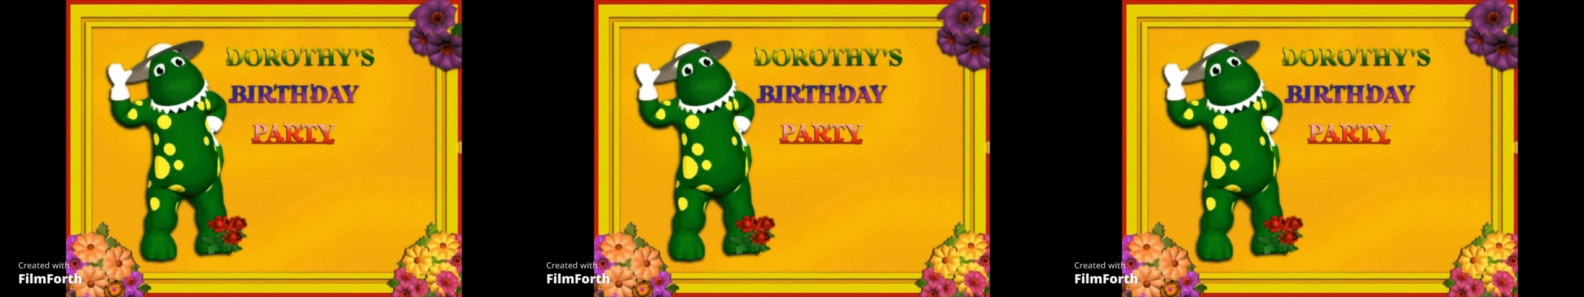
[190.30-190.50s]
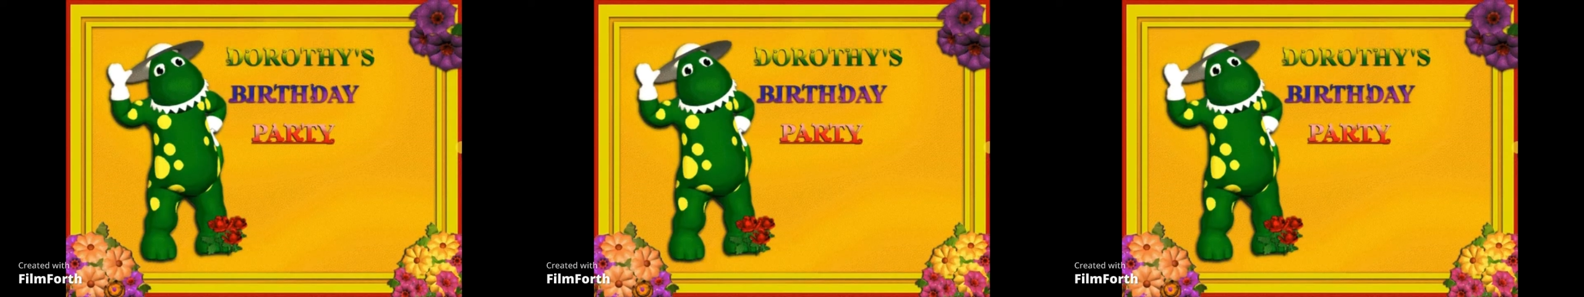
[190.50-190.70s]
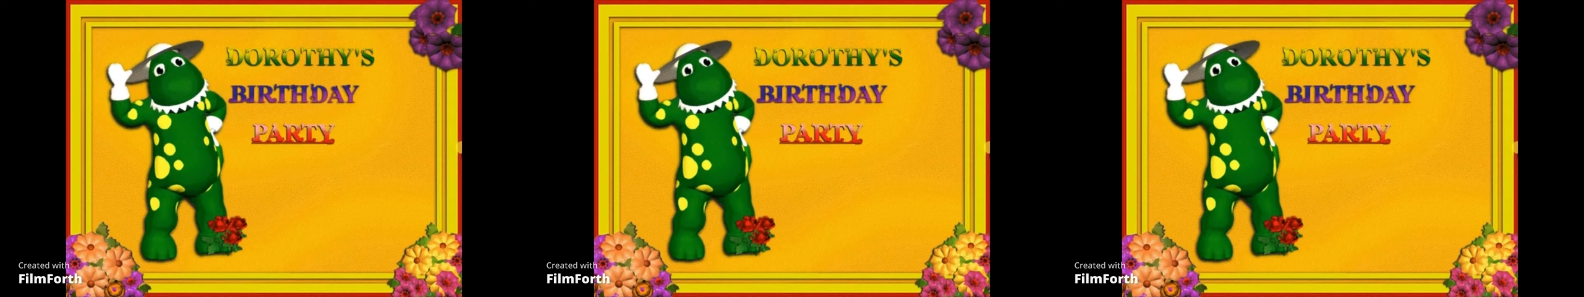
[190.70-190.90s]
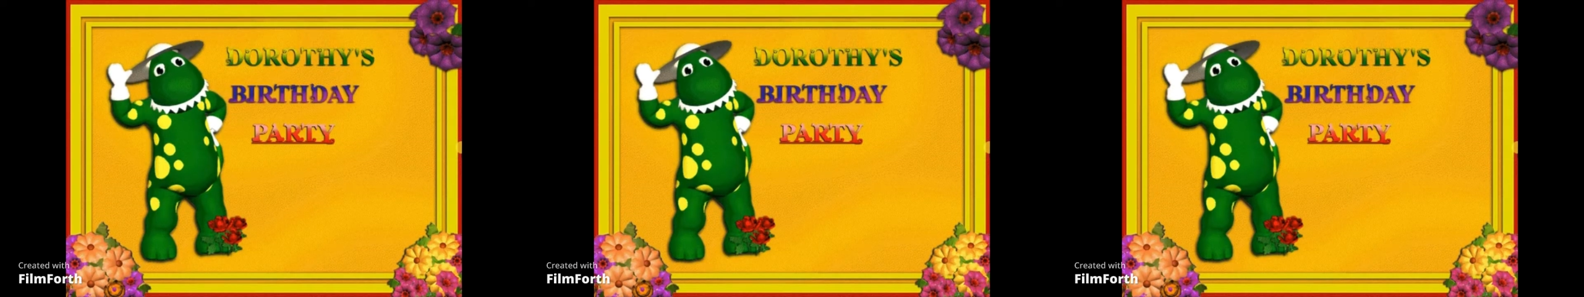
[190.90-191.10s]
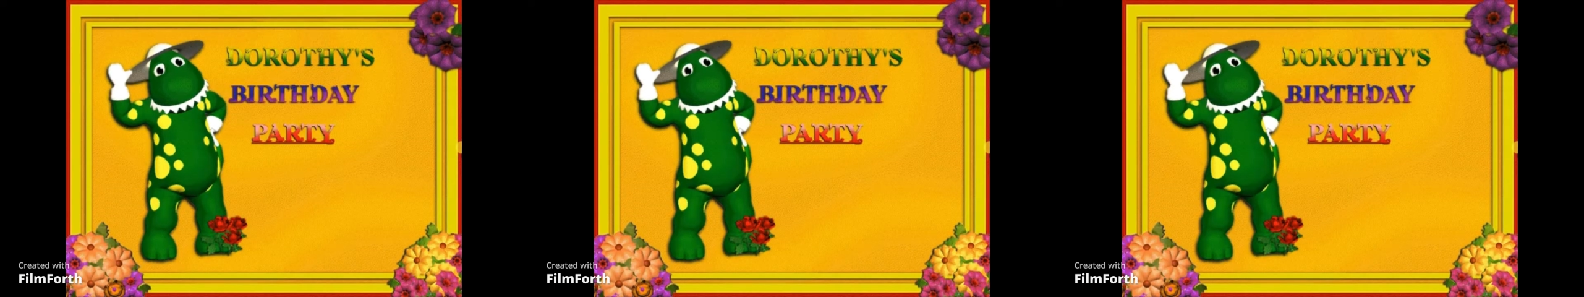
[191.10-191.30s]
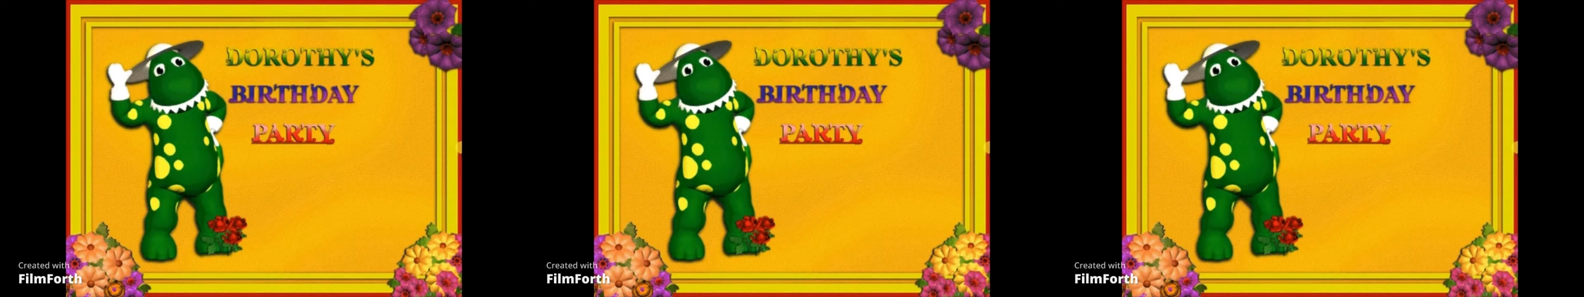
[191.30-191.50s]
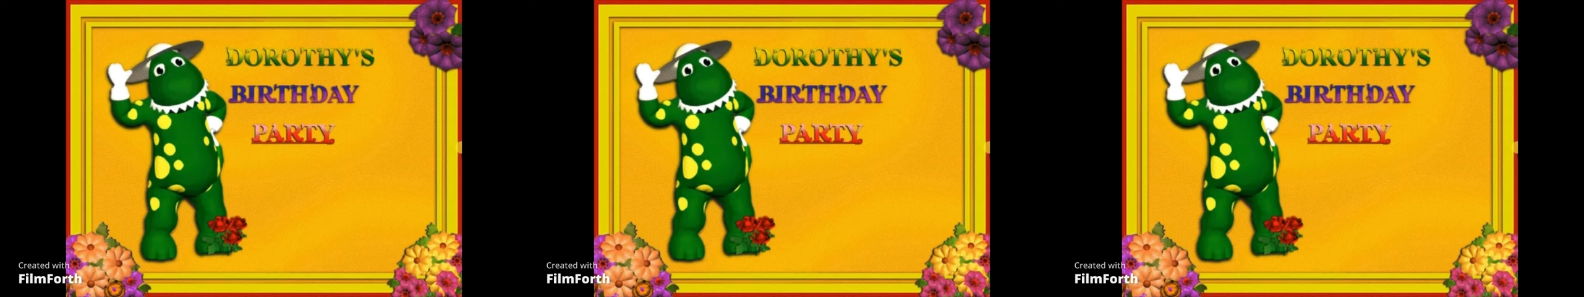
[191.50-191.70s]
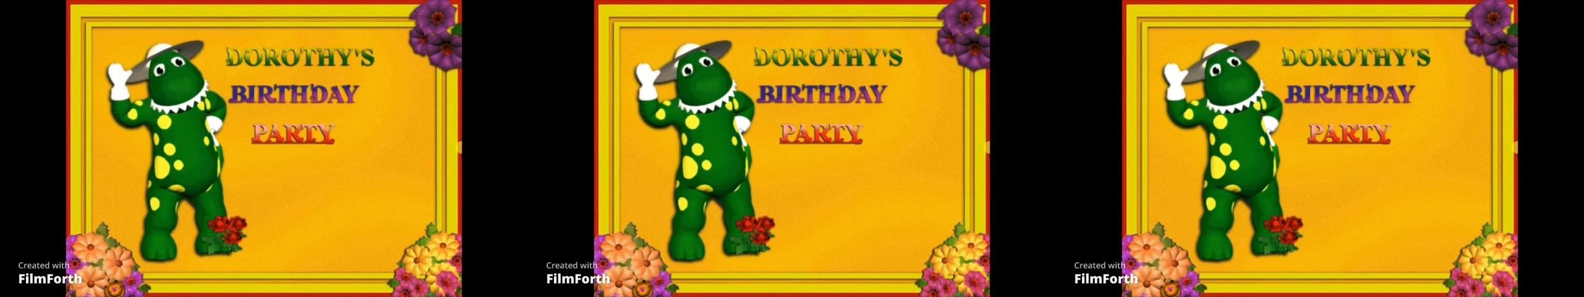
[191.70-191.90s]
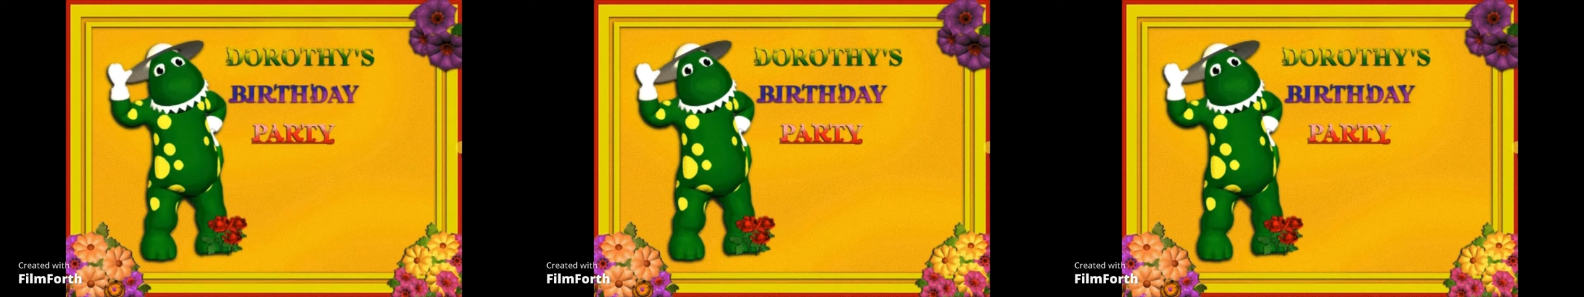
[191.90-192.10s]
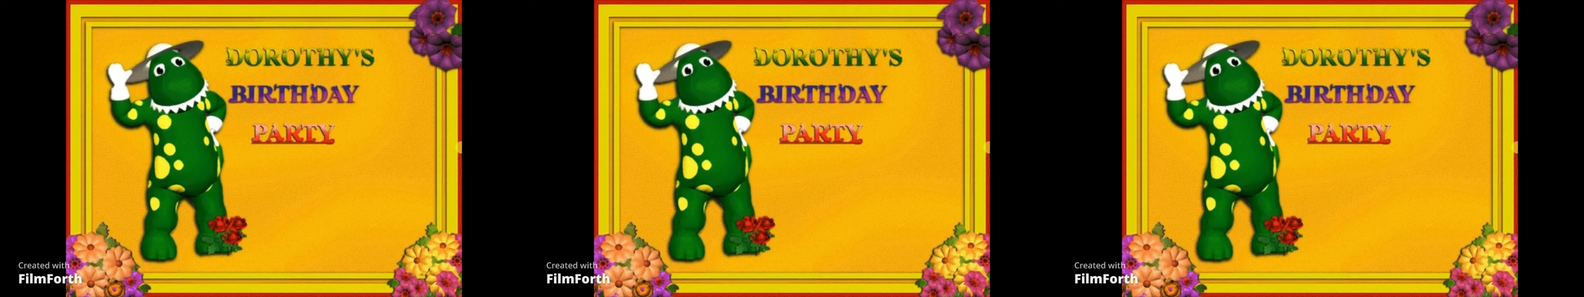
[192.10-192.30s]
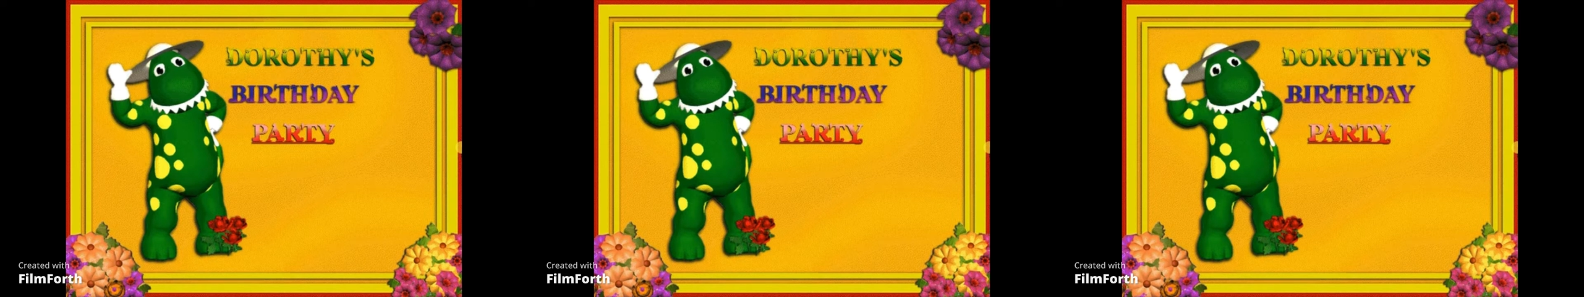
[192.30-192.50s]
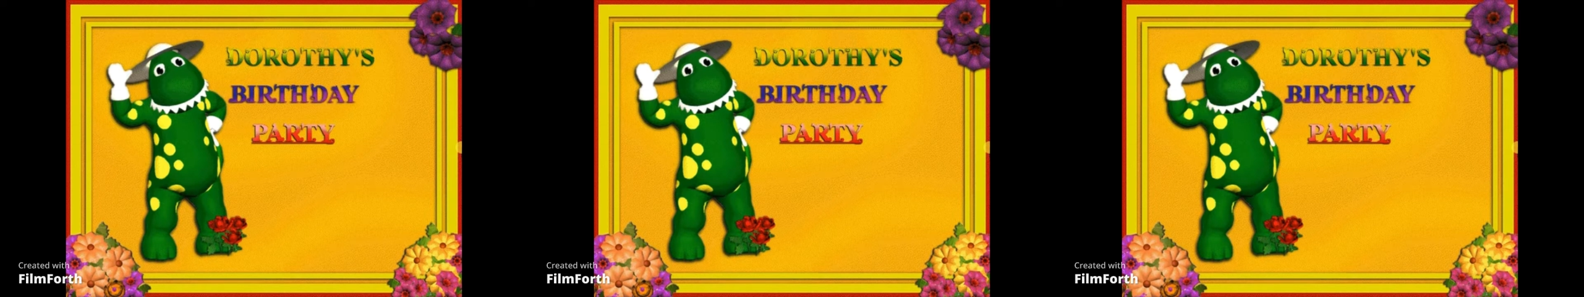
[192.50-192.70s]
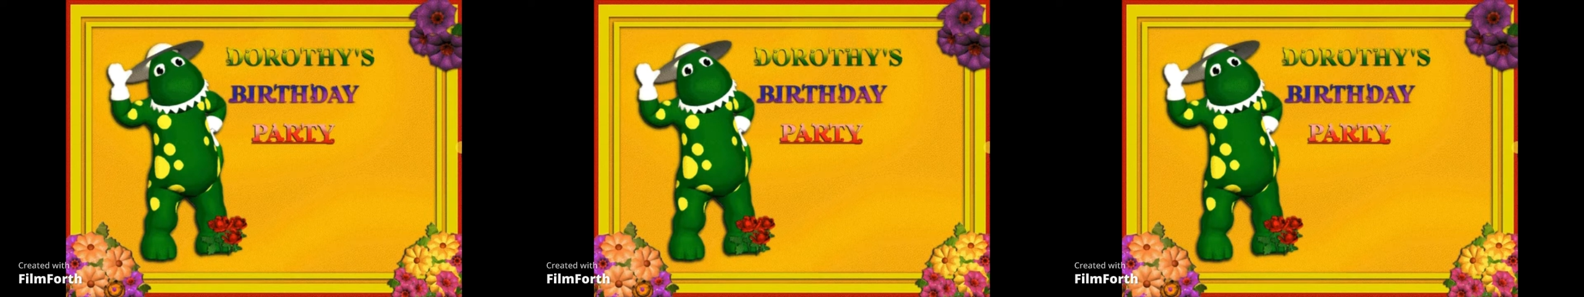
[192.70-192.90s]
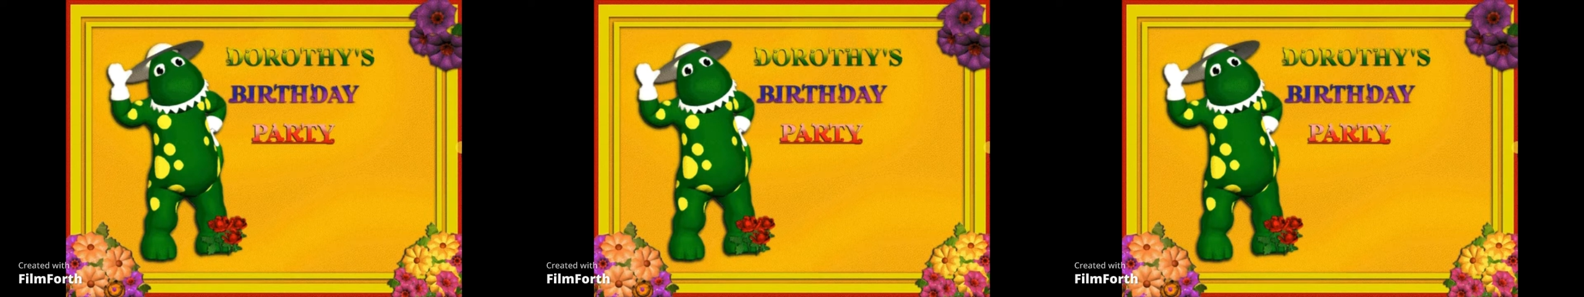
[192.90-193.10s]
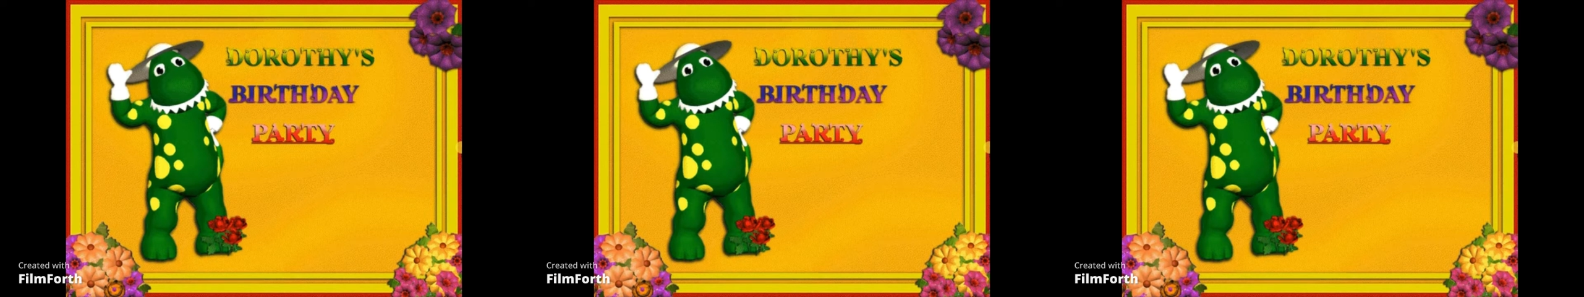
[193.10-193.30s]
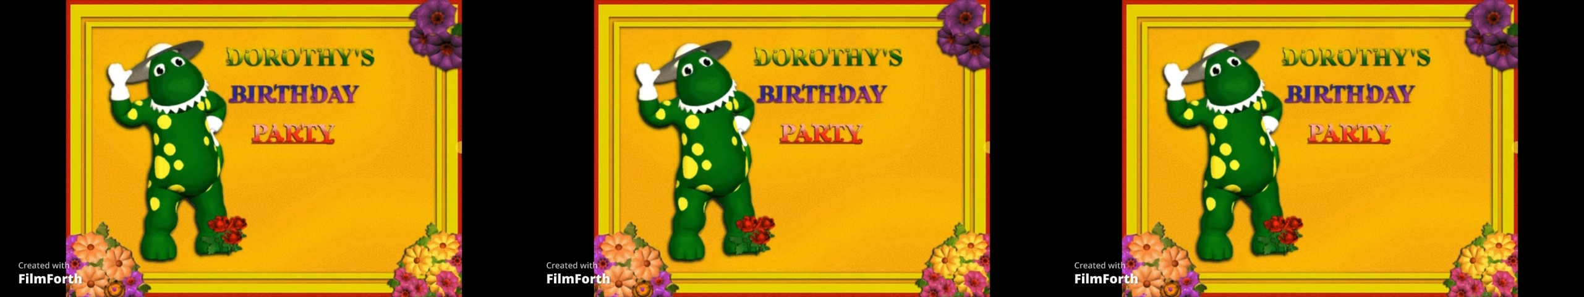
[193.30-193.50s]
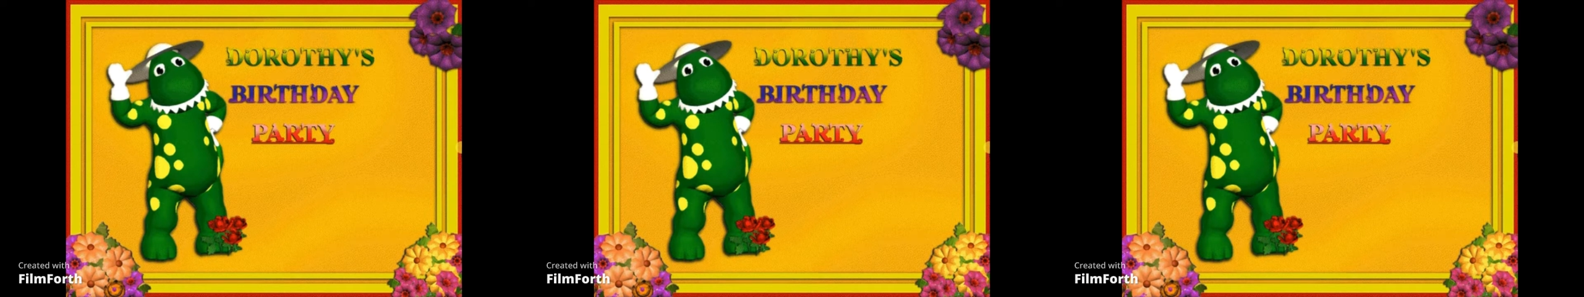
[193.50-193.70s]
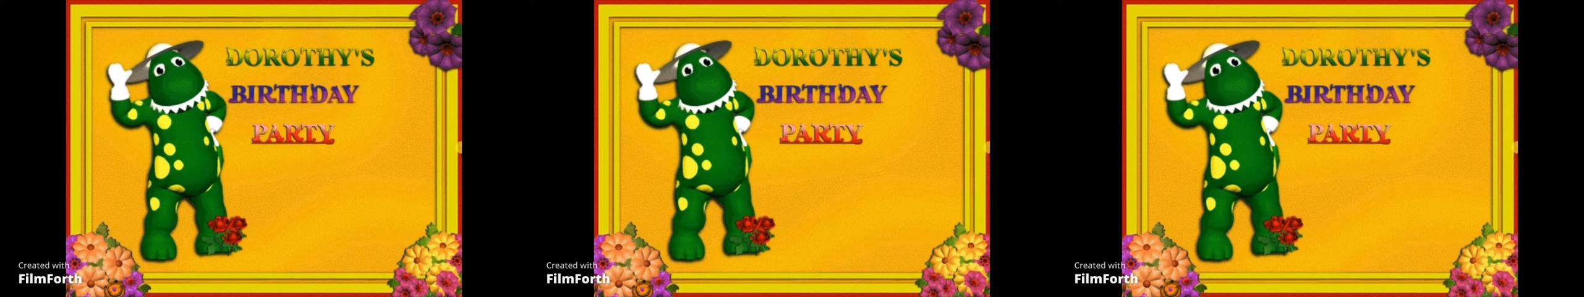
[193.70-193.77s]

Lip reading: Nobody's mouth can be seen.